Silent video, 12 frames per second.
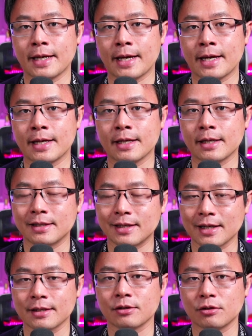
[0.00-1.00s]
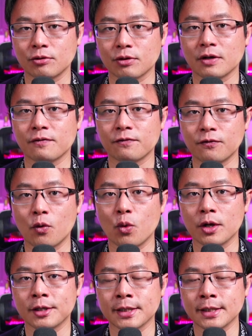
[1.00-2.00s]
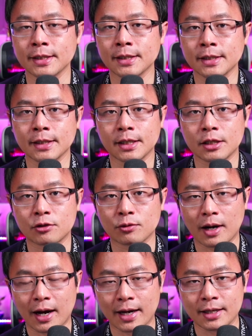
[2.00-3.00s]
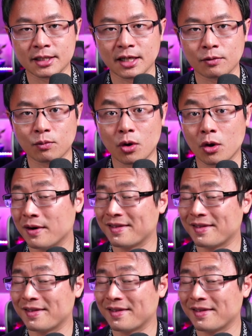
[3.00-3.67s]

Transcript: and it does looking forward into a high-tech world.